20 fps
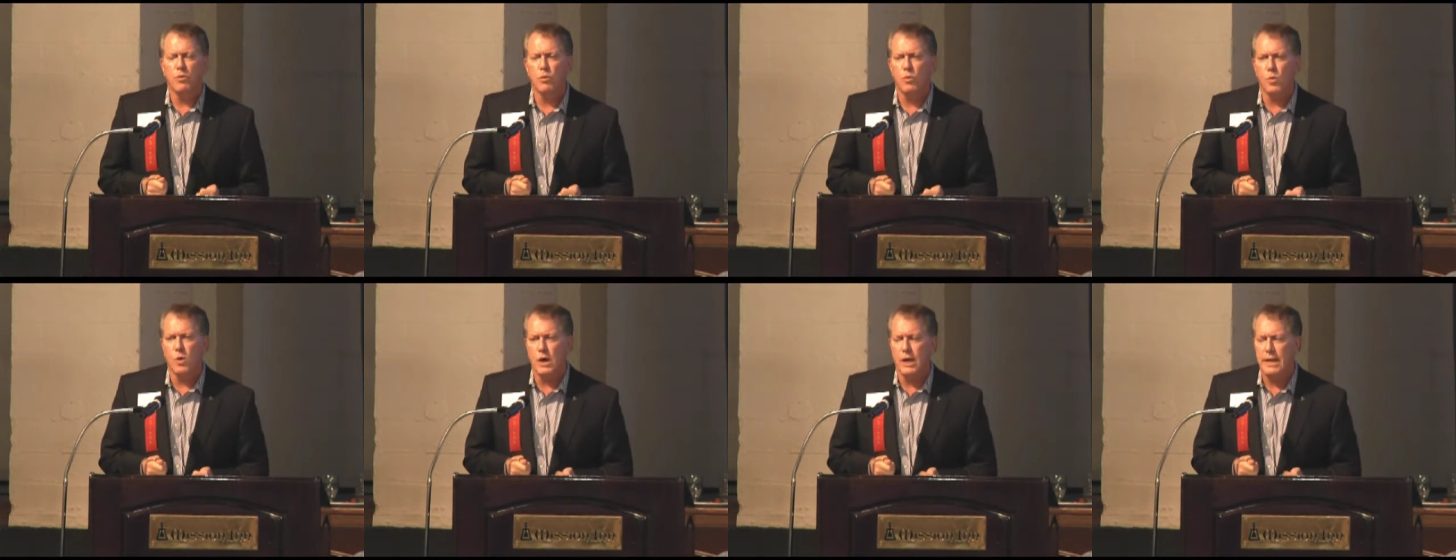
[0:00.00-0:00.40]

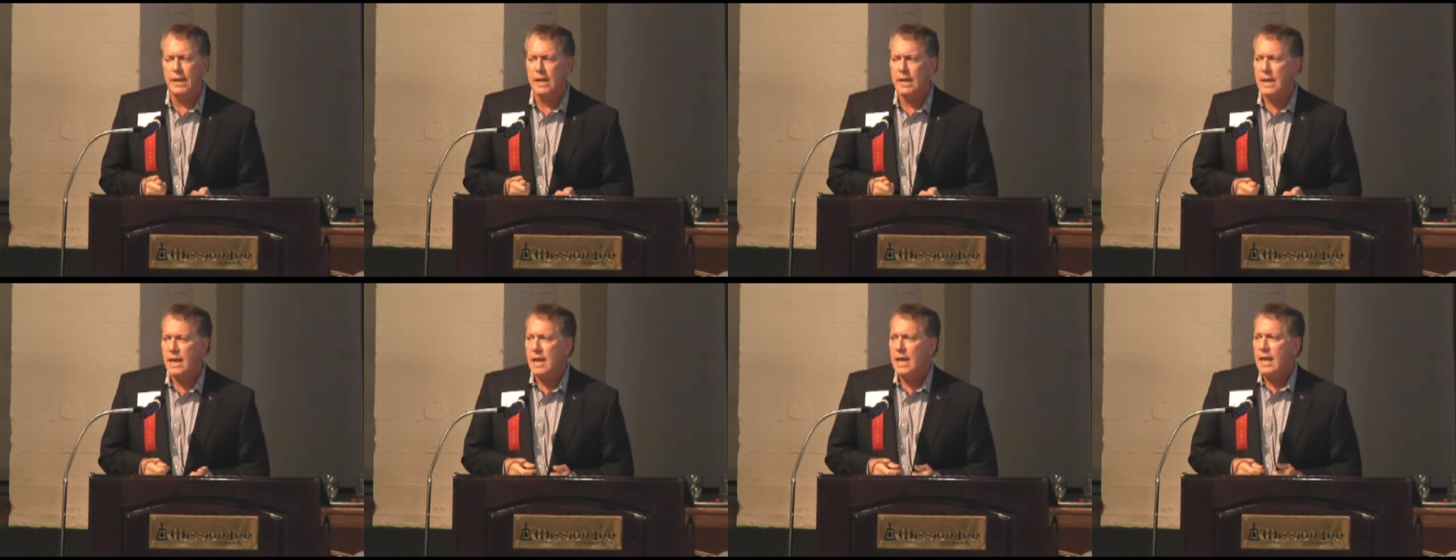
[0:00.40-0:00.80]
one,
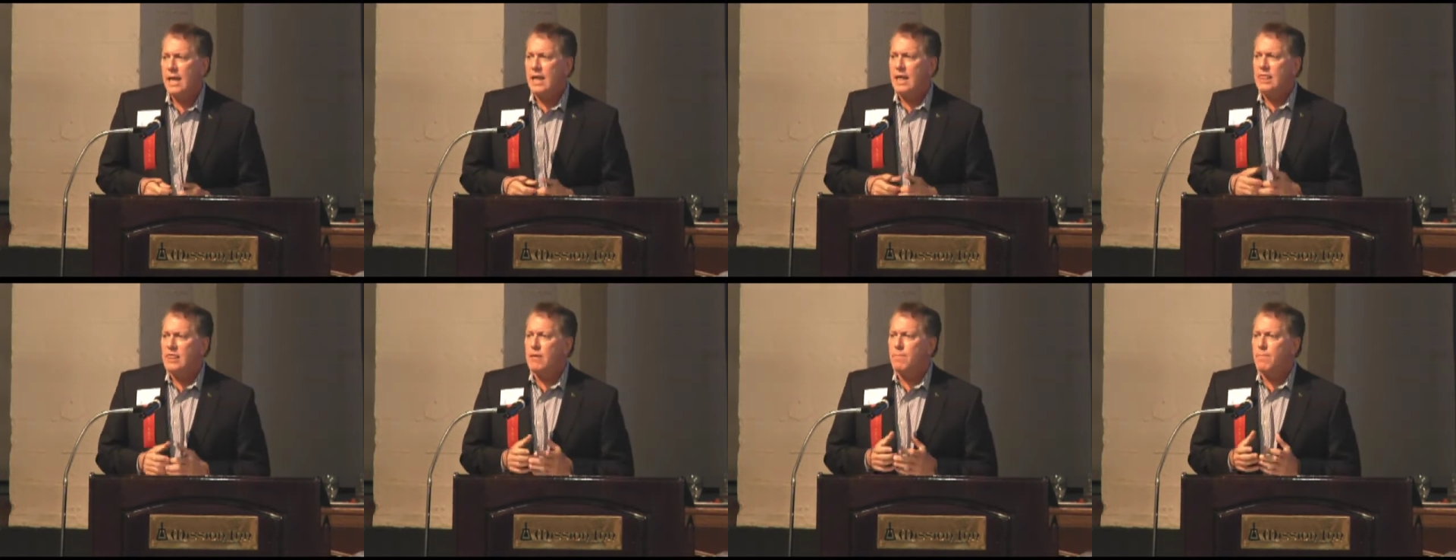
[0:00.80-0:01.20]

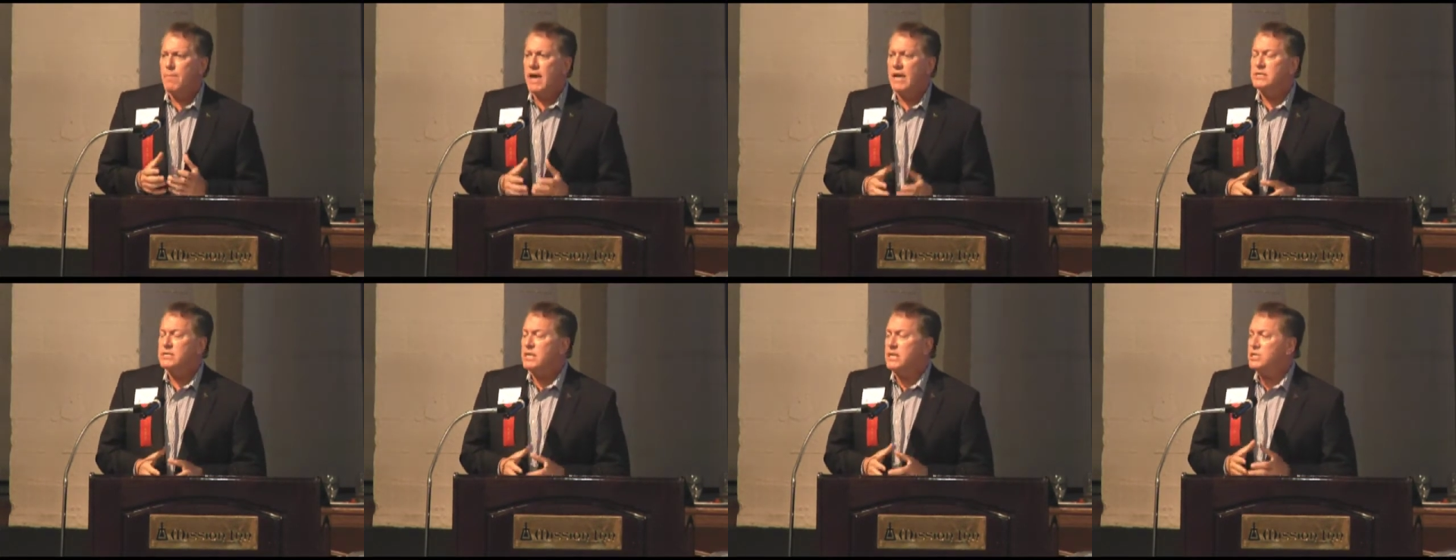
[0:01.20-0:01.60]
the
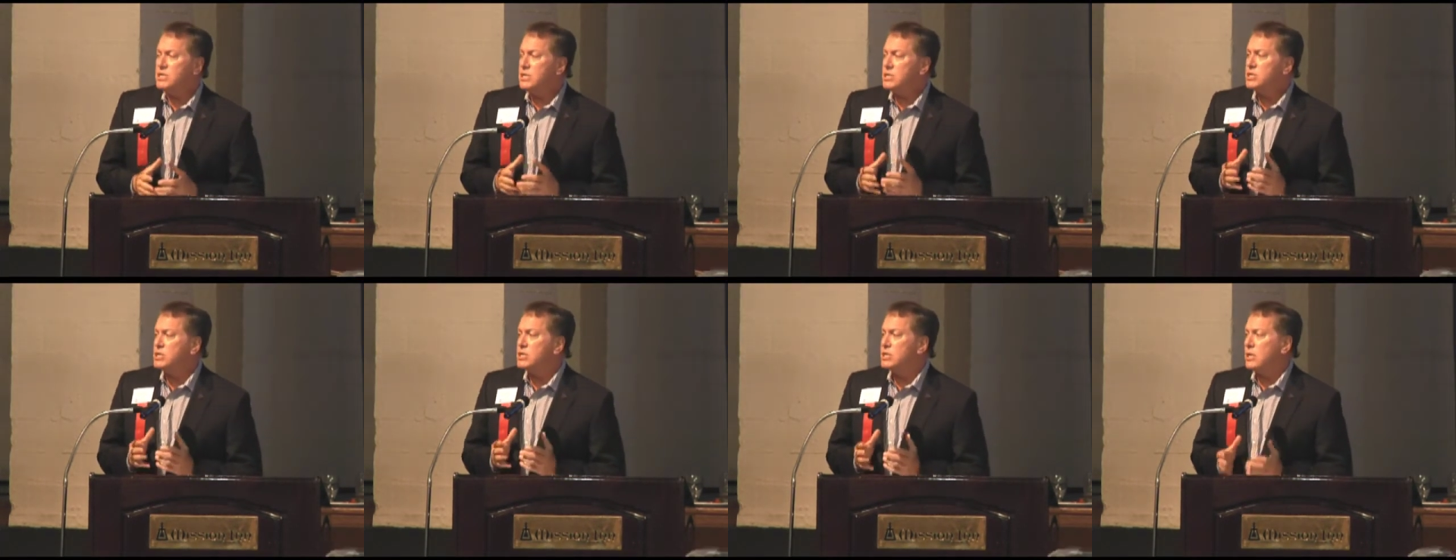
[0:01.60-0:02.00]
message
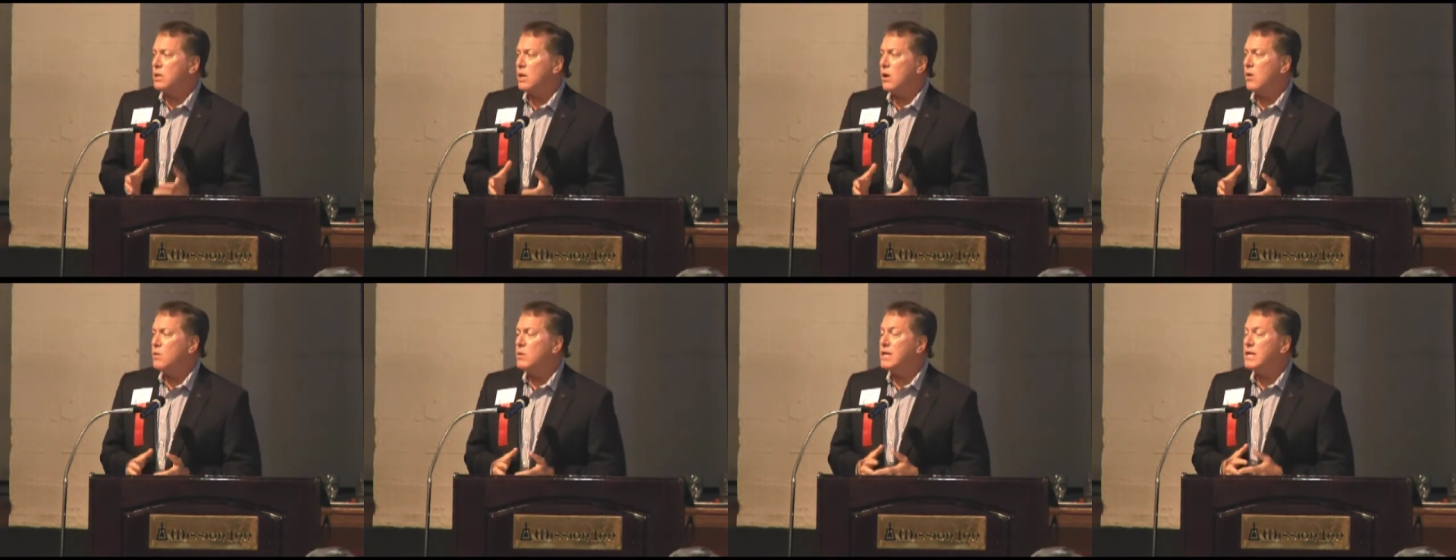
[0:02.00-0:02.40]
is
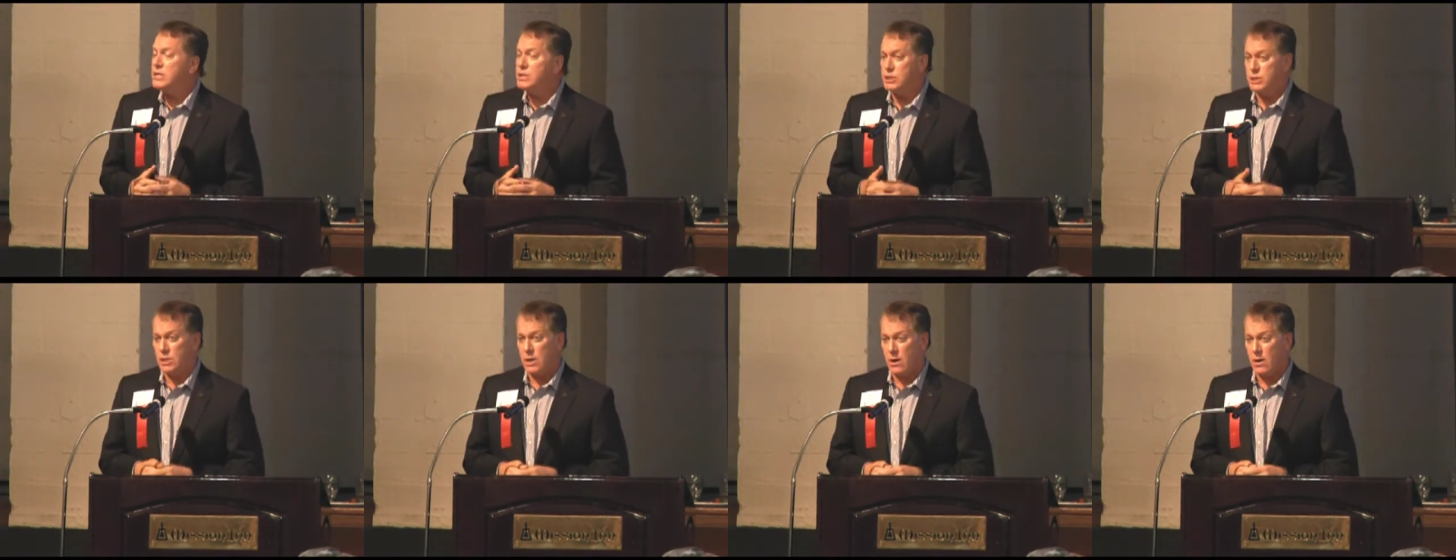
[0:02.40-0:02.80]
slowly
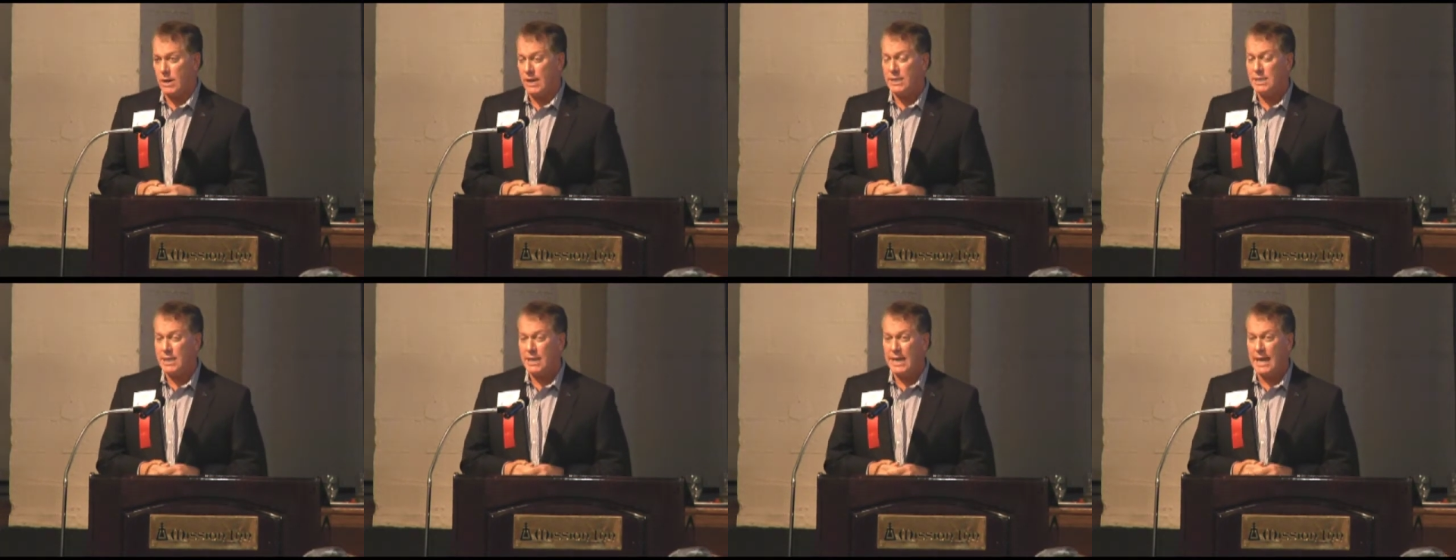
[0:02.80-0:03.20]

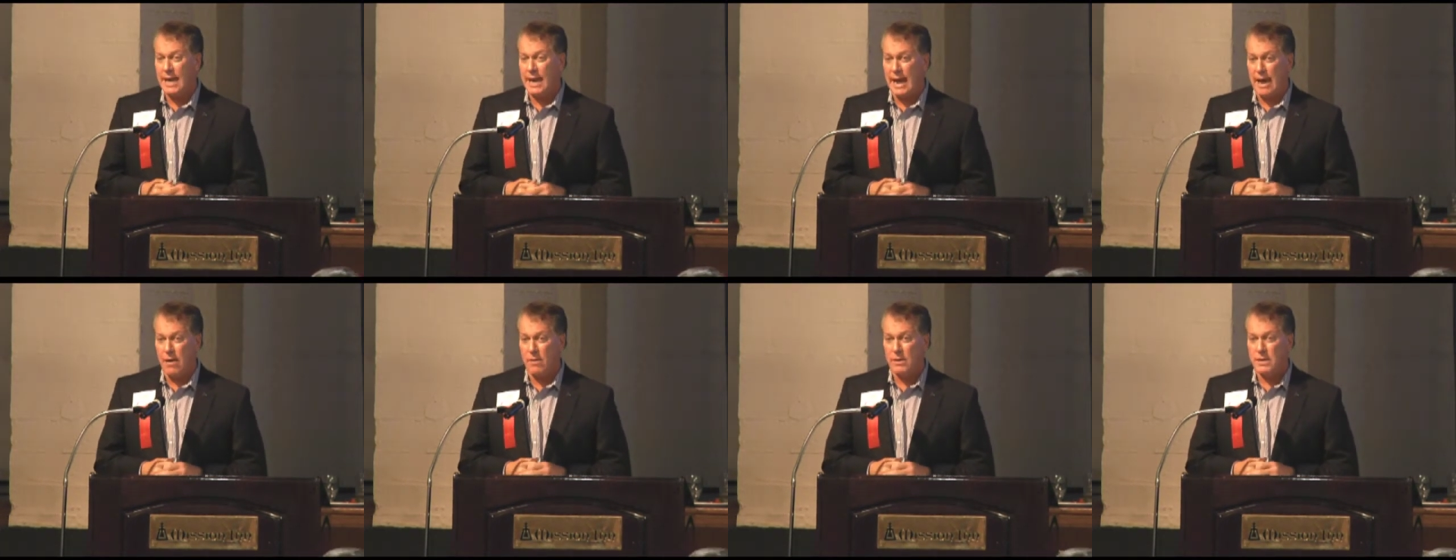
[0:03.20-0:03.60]
starting to get
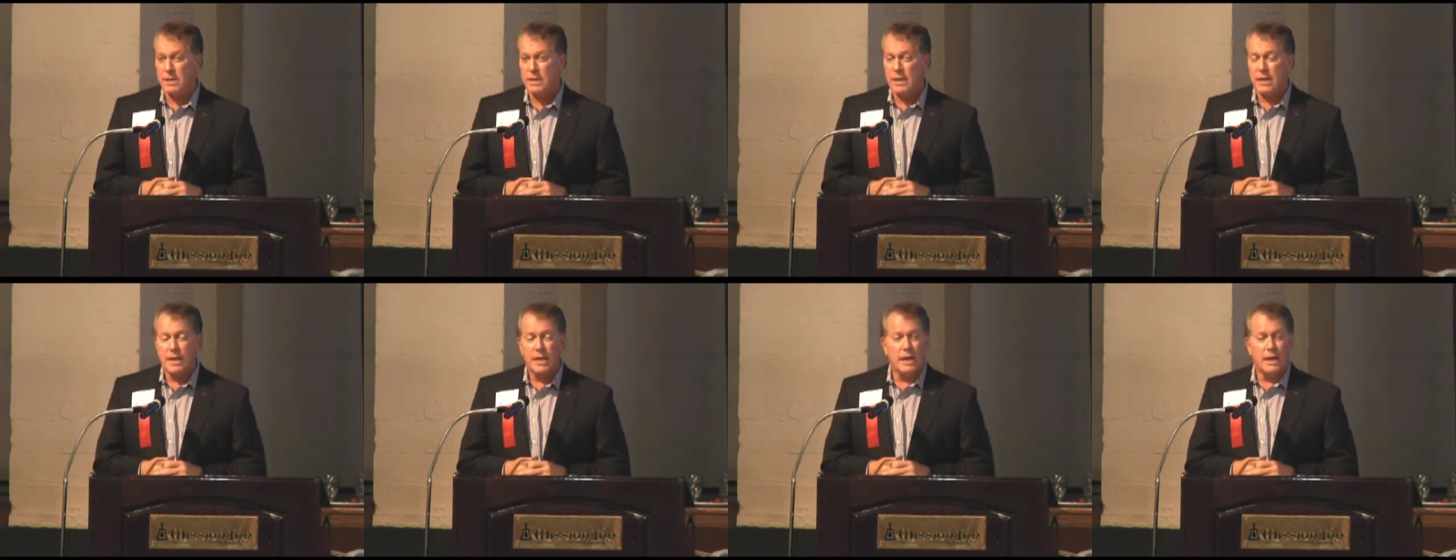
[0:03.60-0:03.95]
out